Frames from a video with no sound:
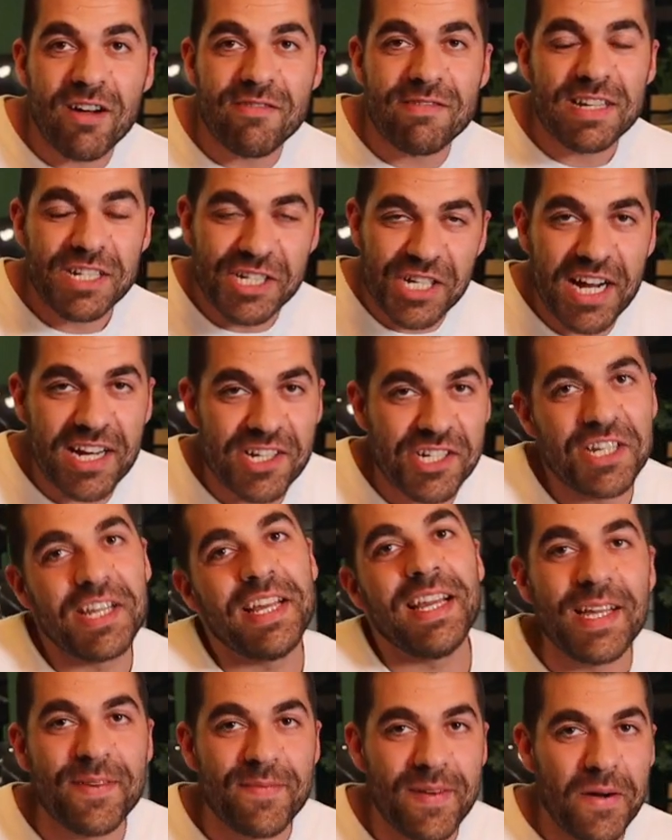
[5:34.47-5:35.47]
a rejection
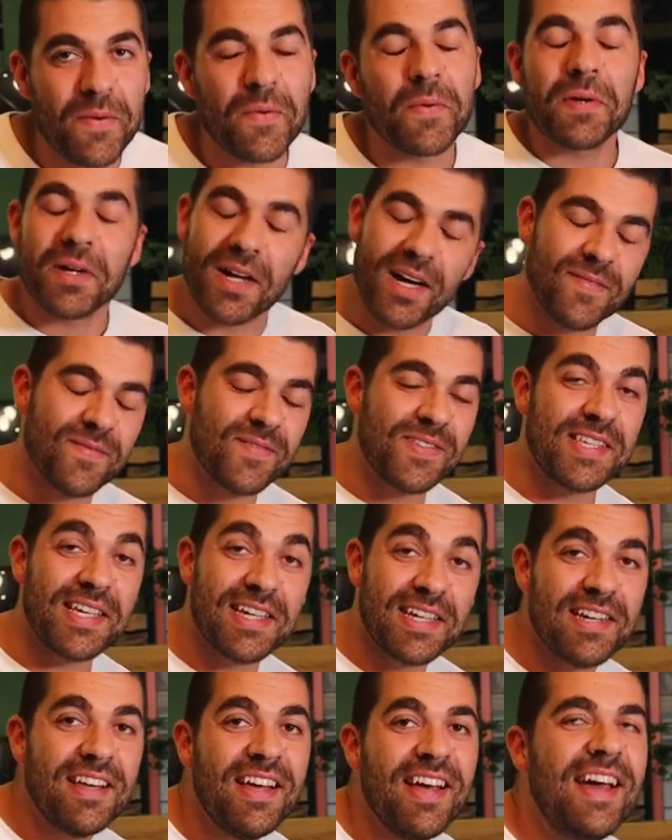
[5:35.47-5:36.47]
email comes
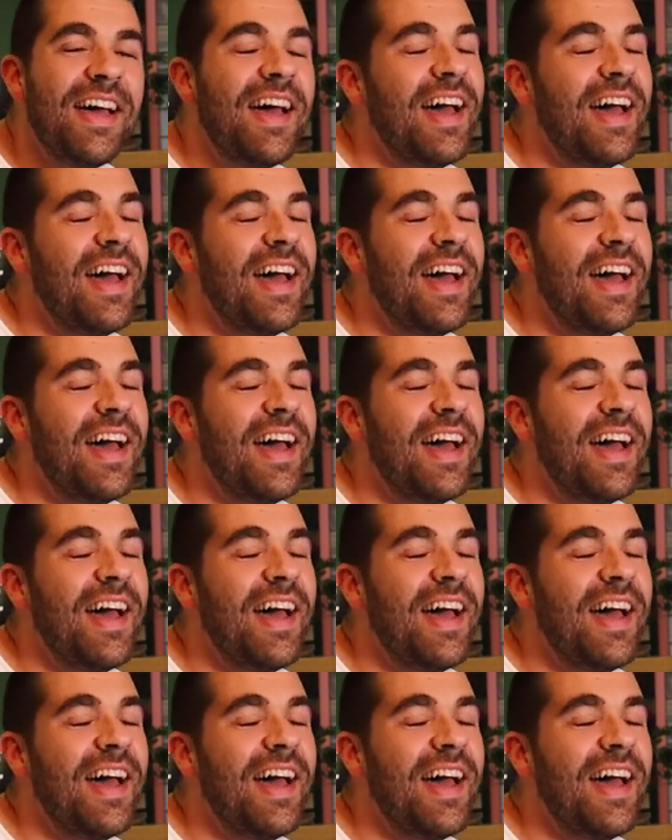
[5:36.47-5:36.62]
in.